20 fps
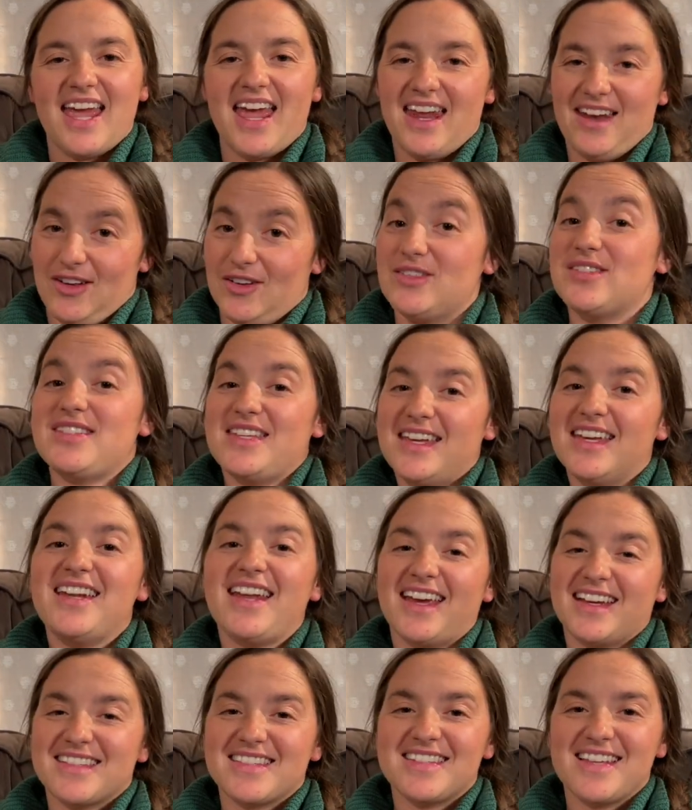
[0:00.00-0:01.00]
and I'll see you
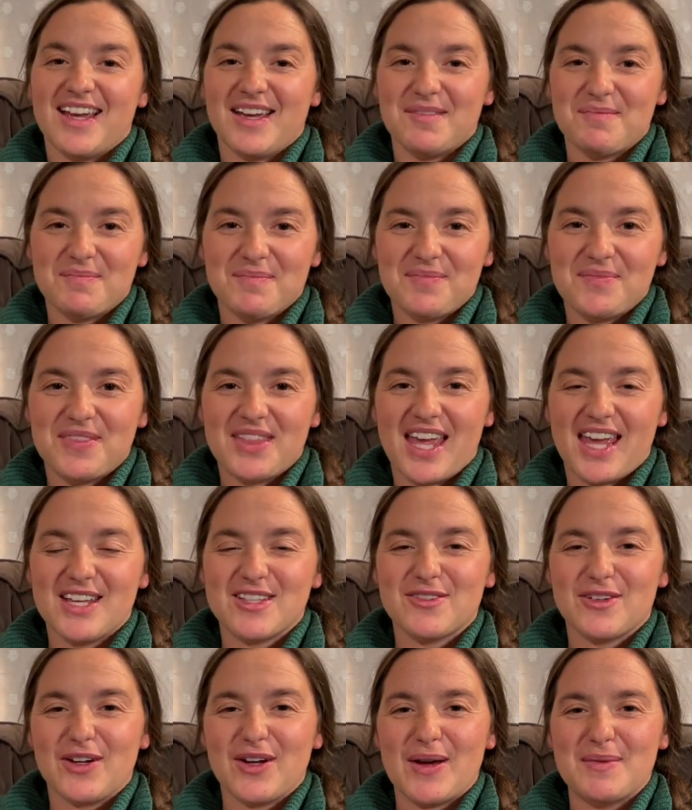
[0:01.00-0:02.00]
next time.
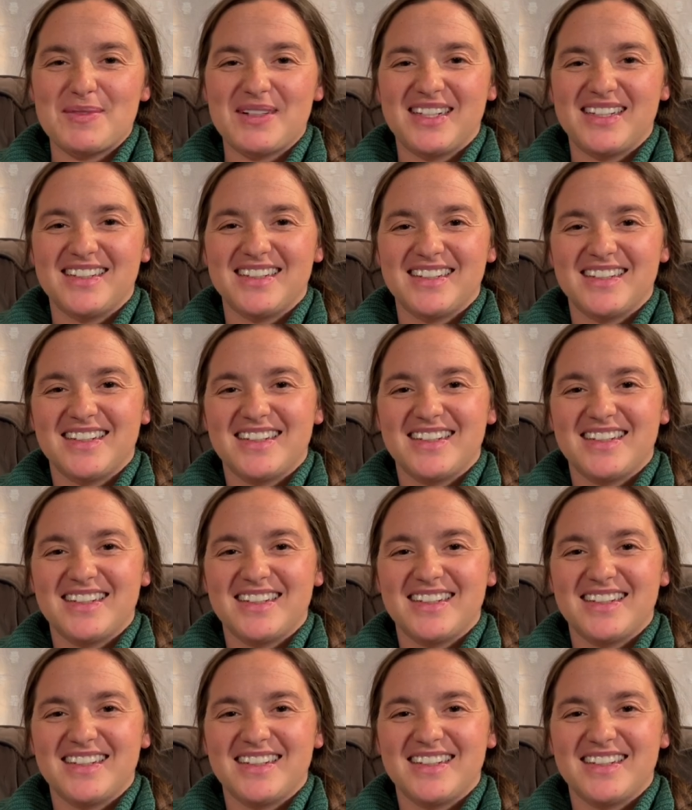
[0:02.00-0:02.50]
Thanks for coming.